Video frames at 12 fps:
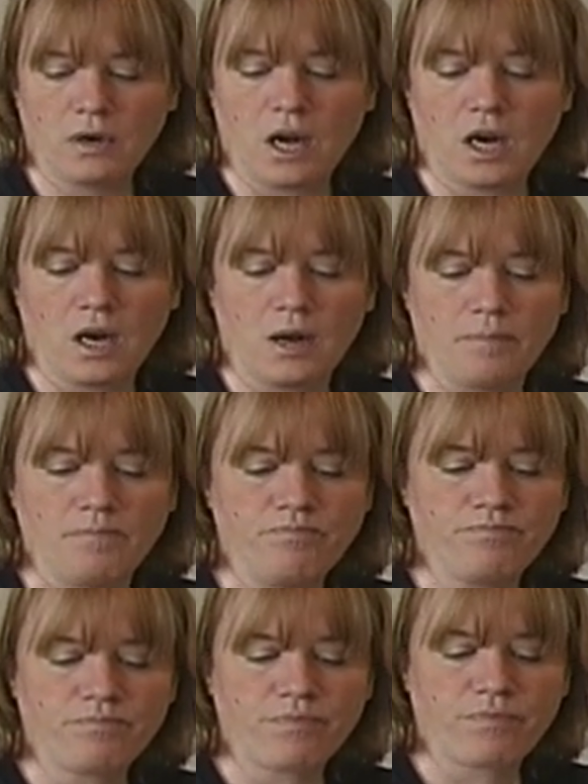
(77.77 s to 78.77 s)

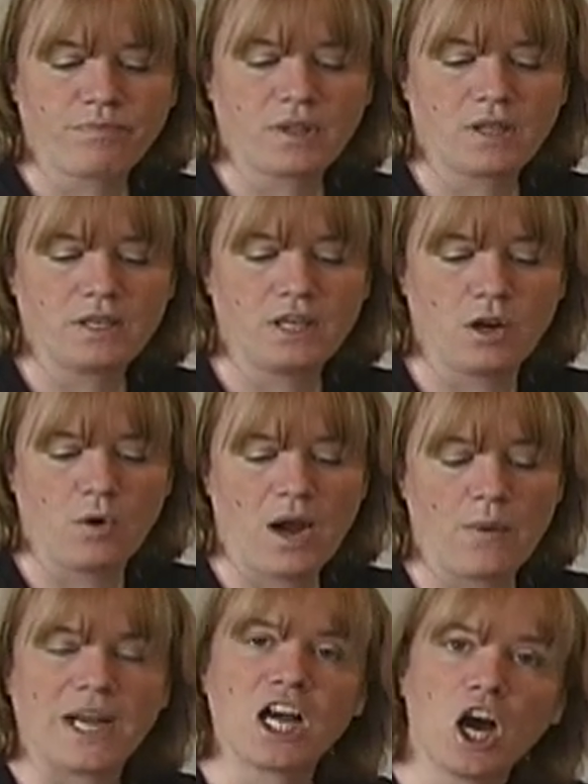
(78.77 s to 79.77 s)
you know,
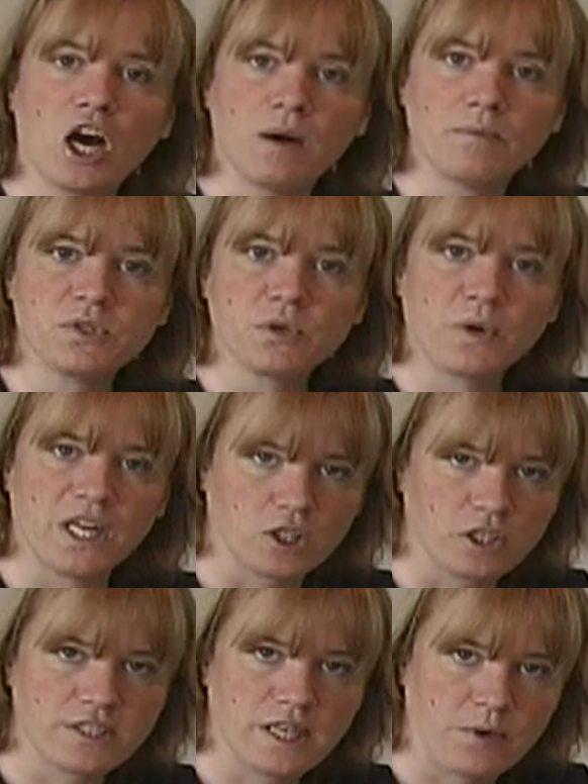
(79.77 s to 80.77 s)
how it comes or what it
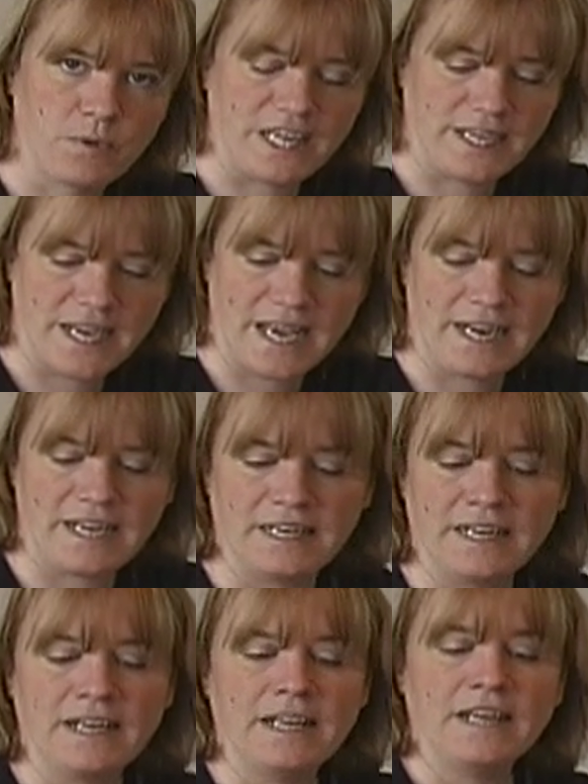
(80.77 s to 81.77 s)
looks like when you get it,